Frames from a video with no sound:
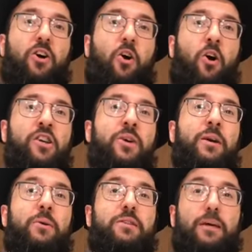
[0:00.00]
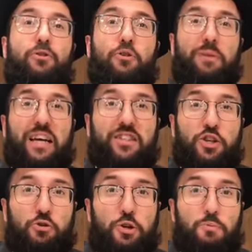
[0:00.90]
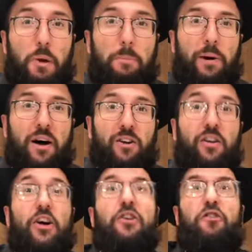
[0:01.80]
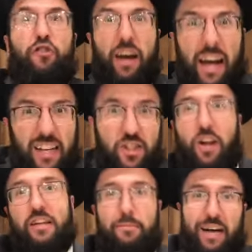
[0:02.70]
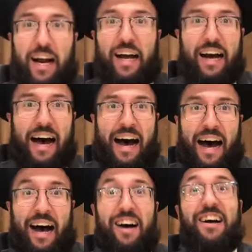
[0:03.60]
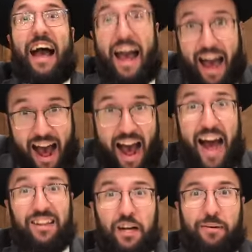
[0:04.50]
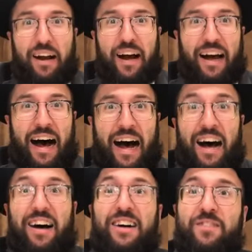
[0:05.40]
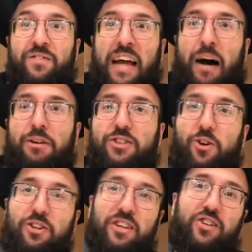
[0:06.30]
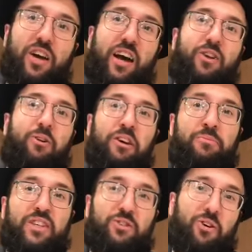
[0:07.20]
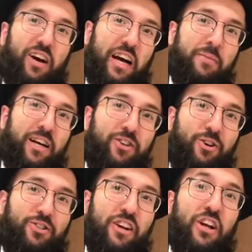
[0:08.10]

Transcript: Only when he was able to bless the Jewish people, Vizot HaBeracha and HaBeracha, now he's called Isha Elohim, says Or HaChaim HaKadosh.